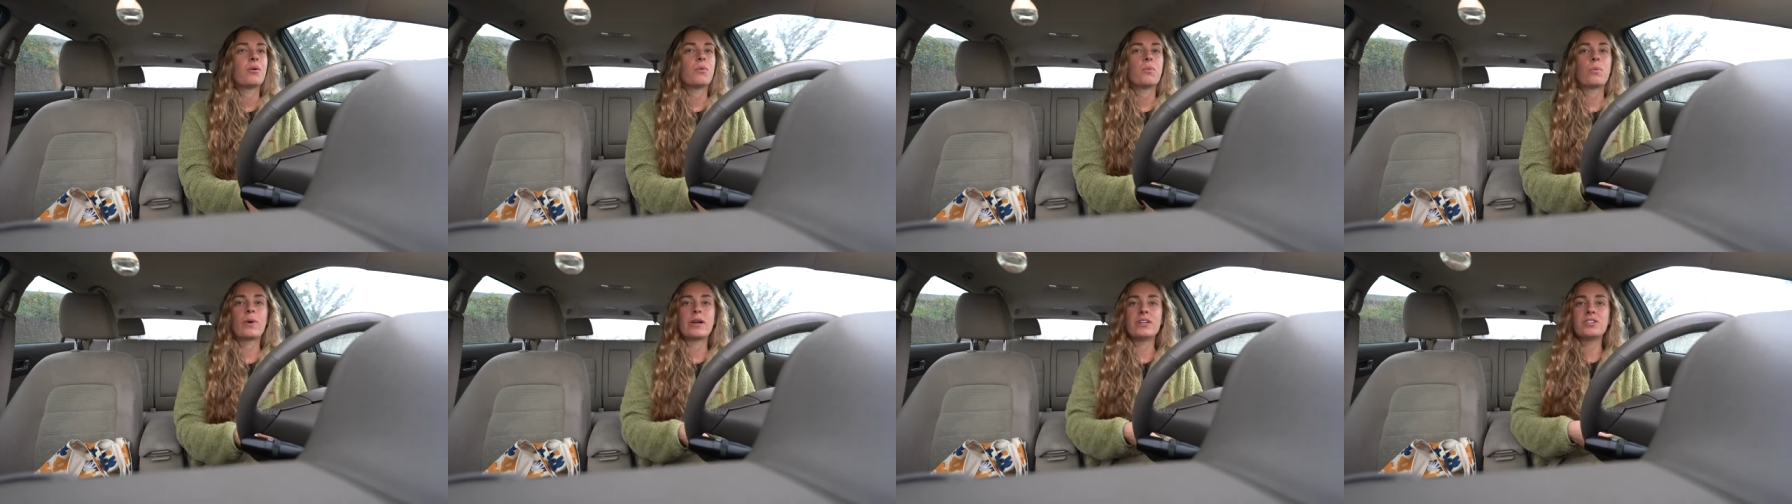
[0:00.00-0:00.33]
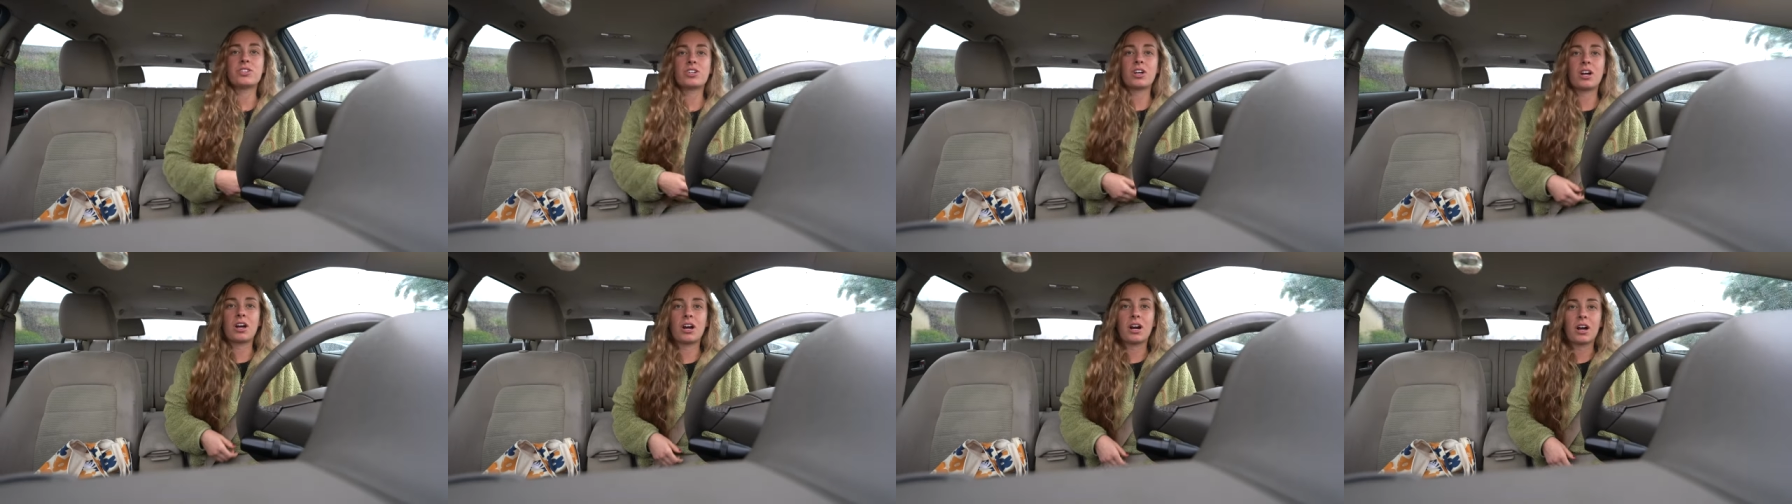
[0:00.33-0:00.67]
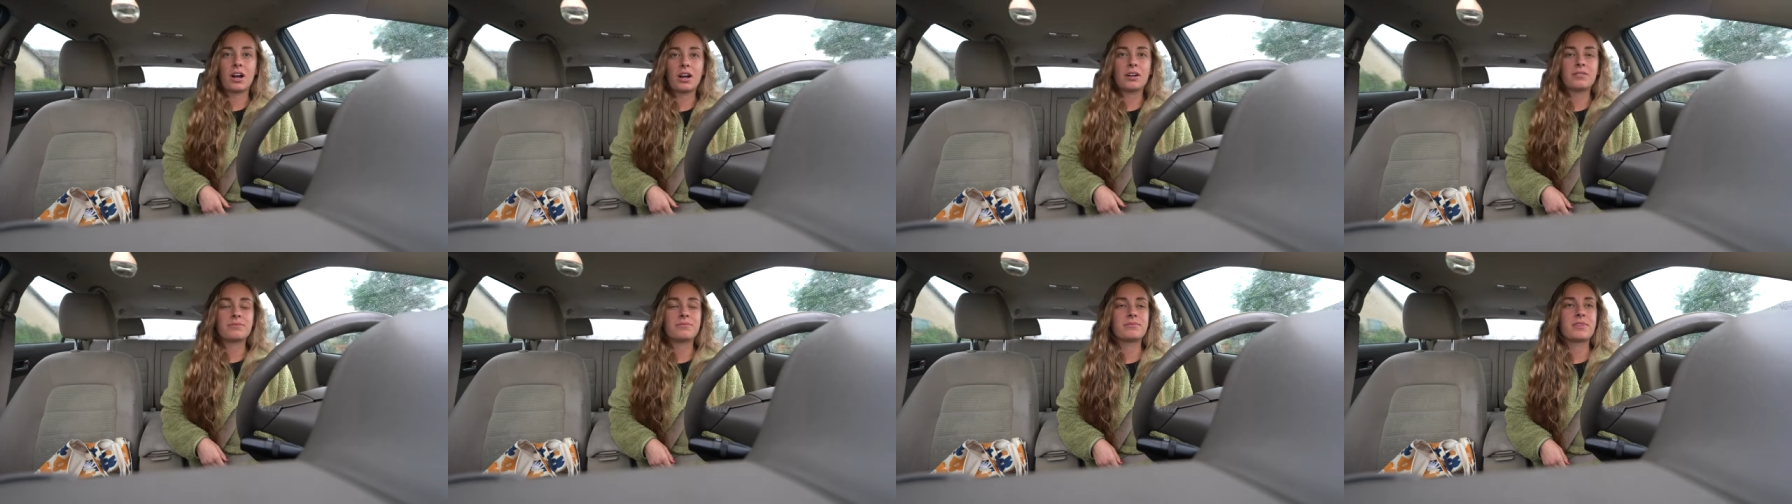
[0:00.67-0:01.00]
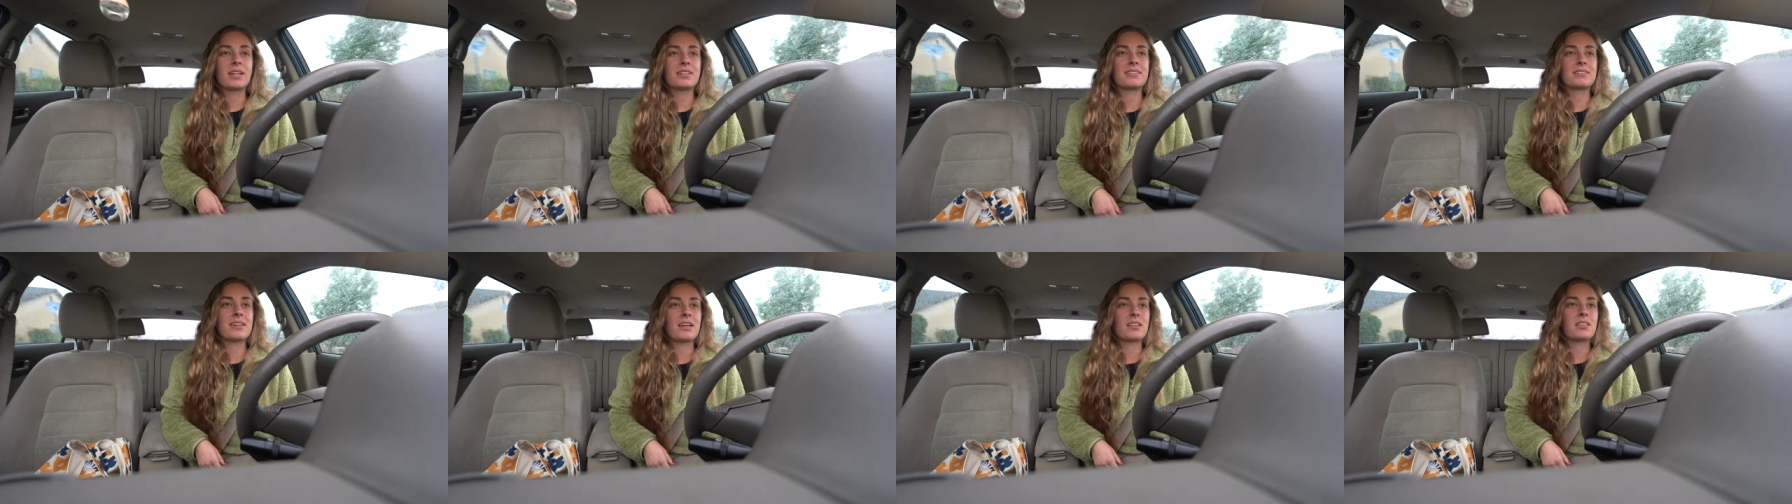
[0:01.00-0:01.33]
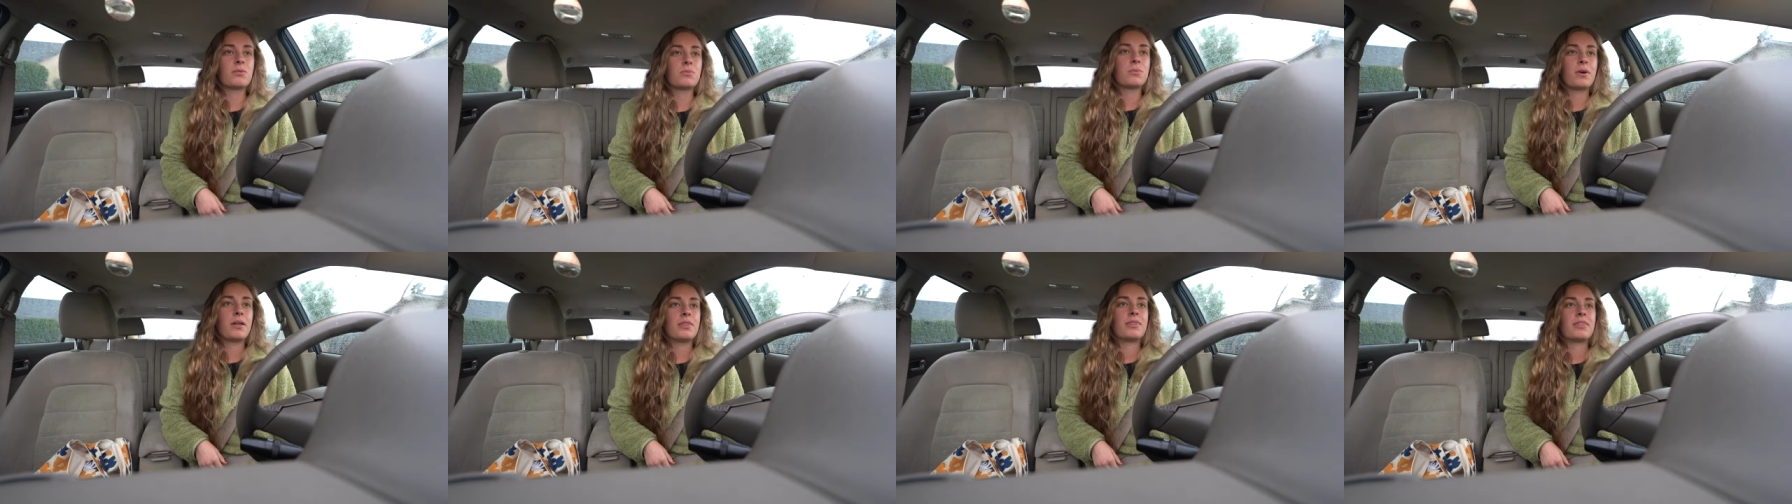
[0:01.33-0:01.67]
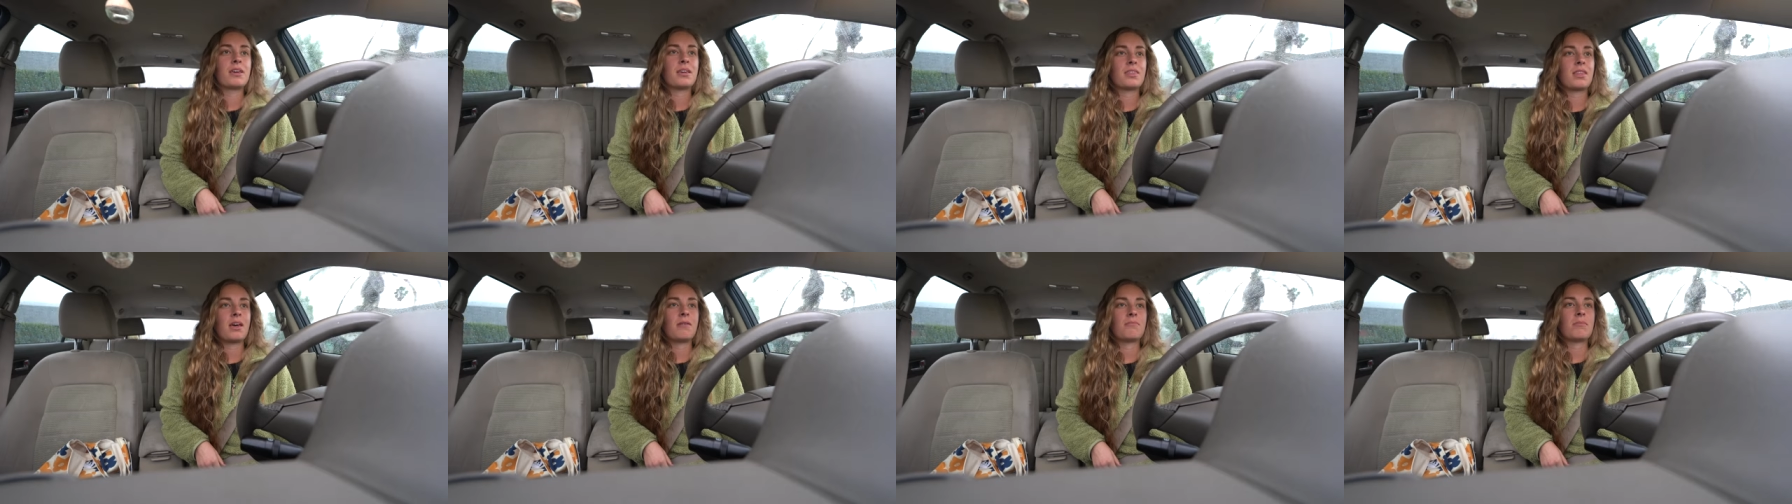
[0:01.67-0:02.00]
winter, that's like the one
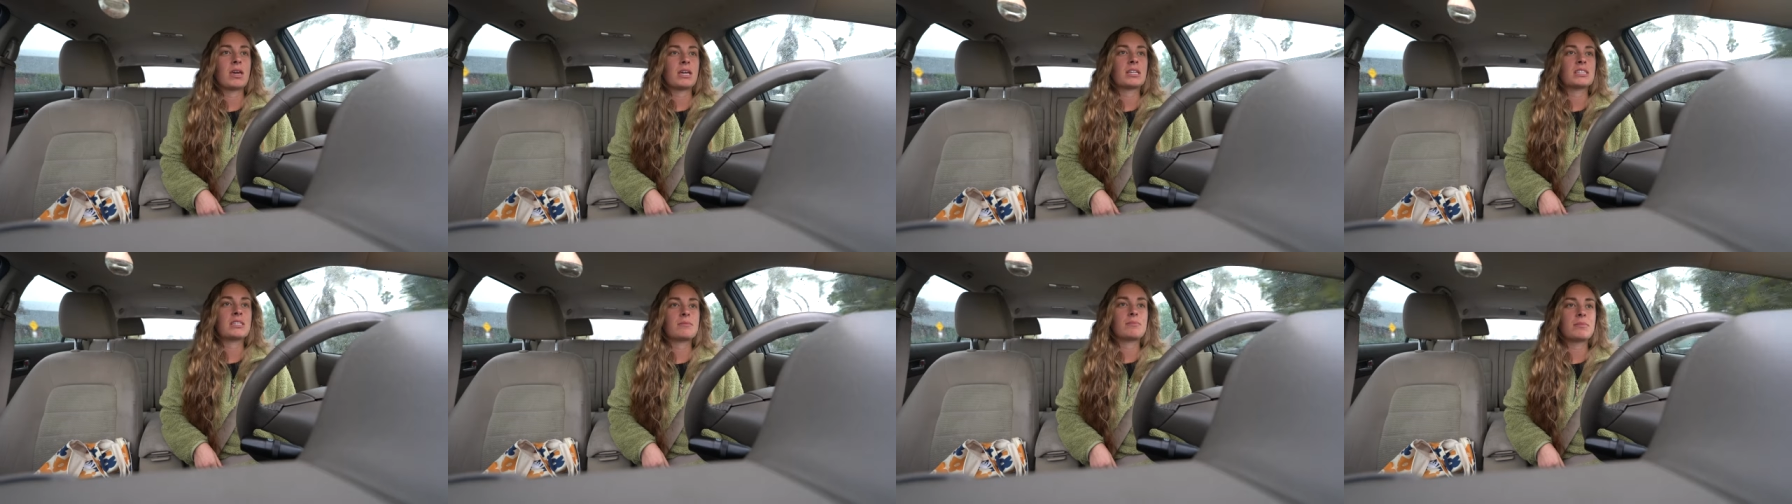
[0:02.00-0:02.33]
thing that makes